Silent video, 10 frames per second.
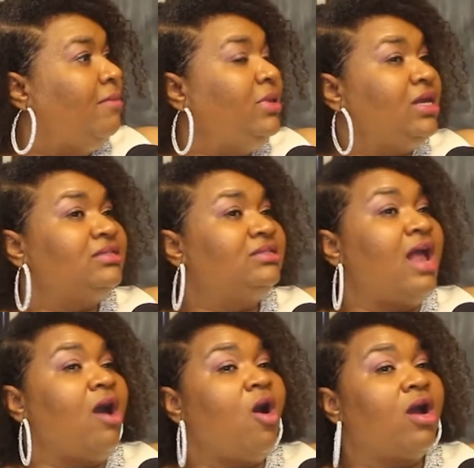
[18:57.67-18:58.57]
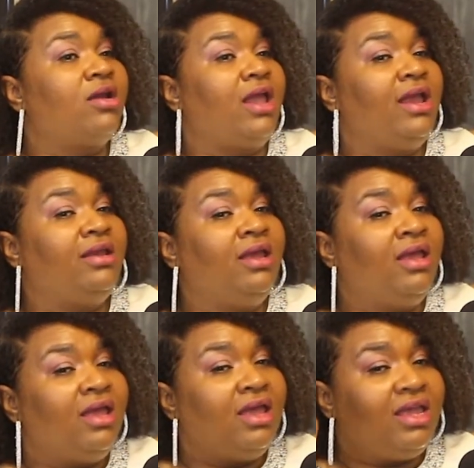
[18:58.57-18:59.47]
because it's not hard. And
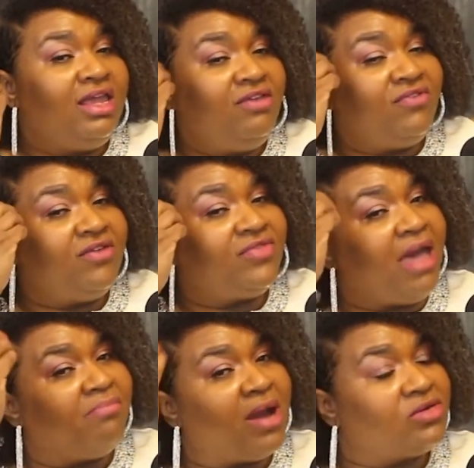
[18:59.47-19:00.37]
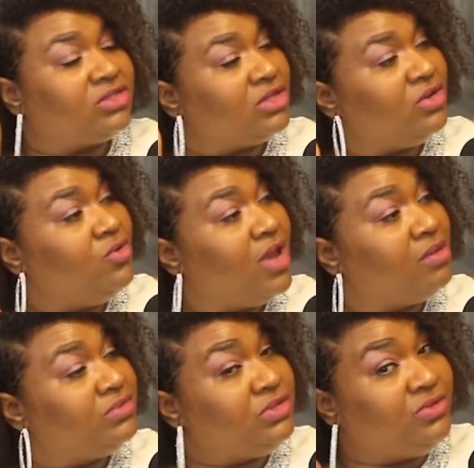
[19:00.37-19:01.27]
even if that person who
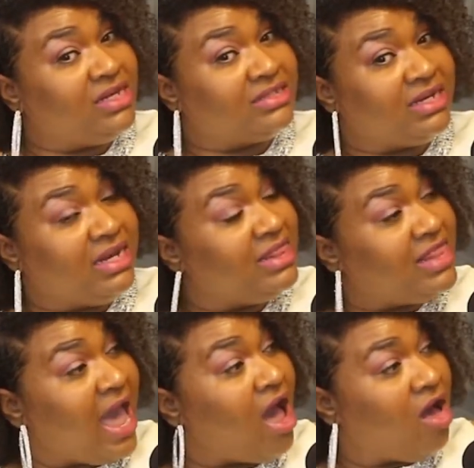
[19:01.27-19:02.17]
helped you isn't in that